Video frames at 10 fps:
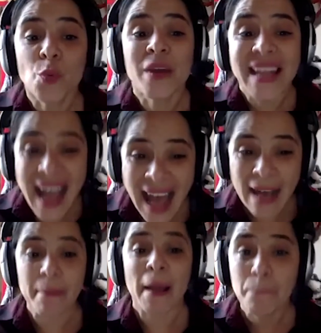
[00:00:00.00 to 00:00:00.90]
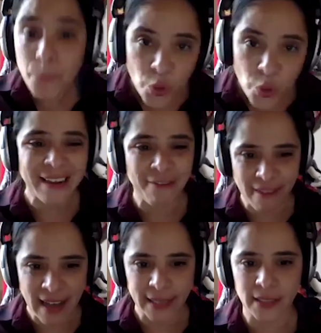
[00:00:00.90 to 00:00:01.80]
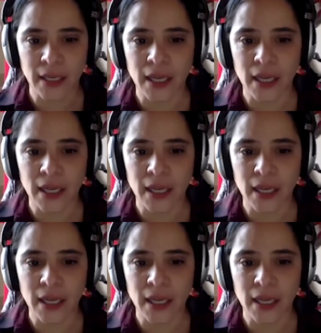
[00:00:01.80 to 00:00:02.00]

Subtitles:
we have by putting a fight,